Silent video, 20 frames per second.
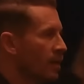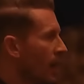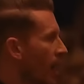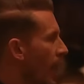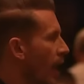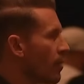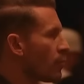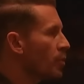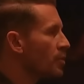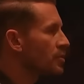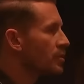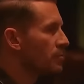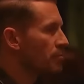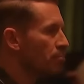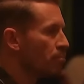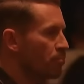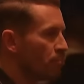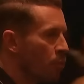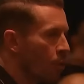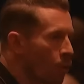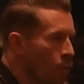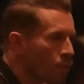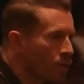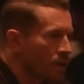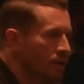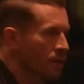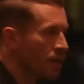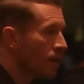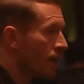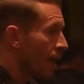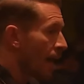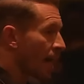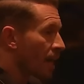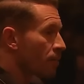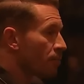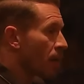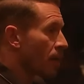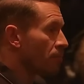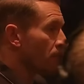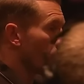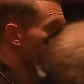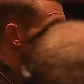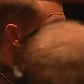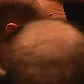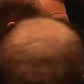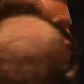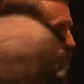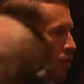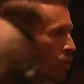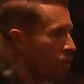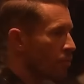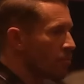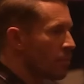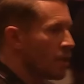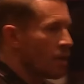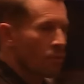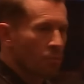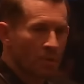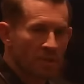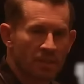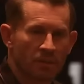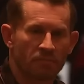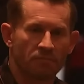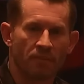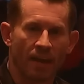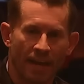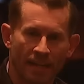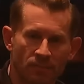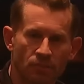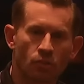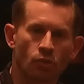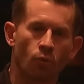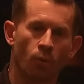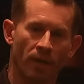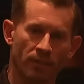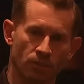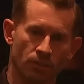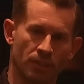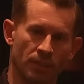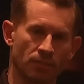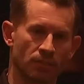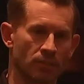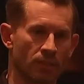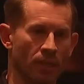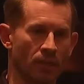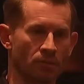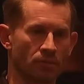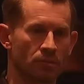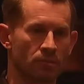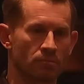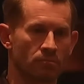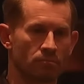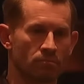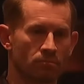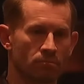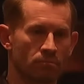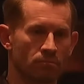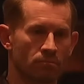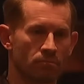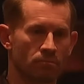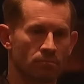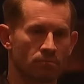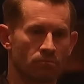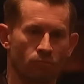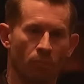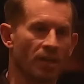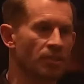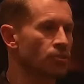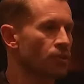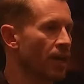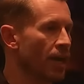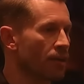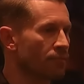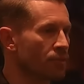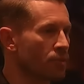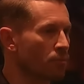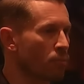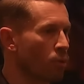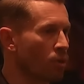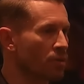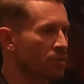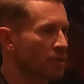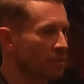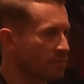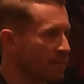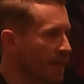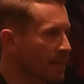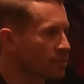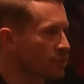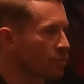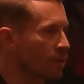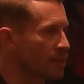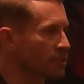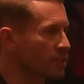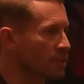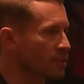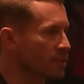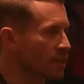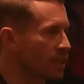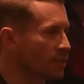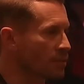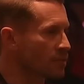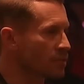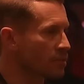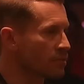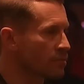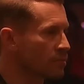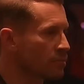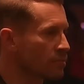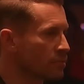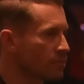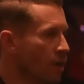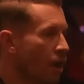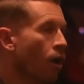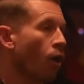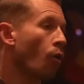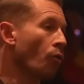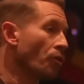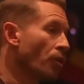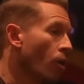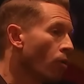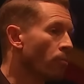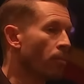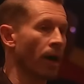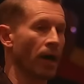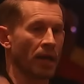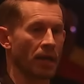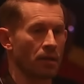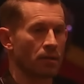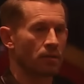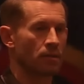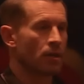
I wasn't born out of my mother's womb with advanced questioning skills. Raise your hand if you're born with advanced questioning skills. Oh, nobody.